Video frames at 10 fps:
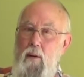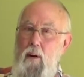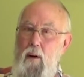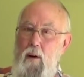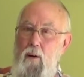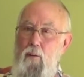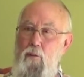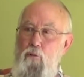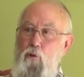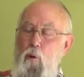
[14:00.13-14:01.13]

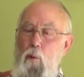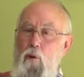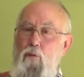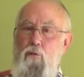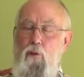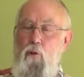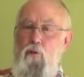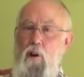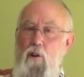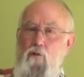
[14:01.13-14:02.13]
The School Boards
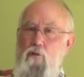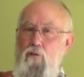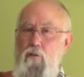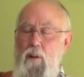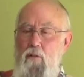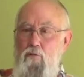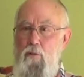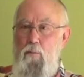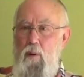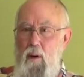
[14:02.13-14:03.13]
Association and
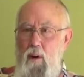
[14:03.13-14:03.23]
some